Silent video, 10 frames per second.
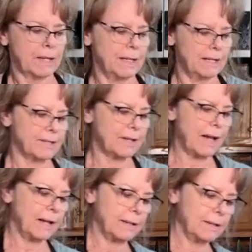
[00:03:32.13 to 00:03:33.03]
It's
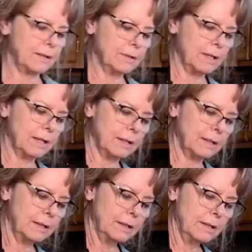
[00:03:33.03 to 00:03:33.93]
got
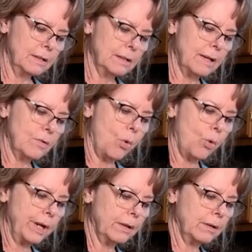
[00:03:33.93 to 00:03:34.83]

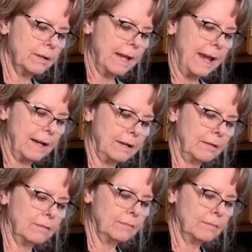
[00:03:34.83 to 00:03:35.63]
oil and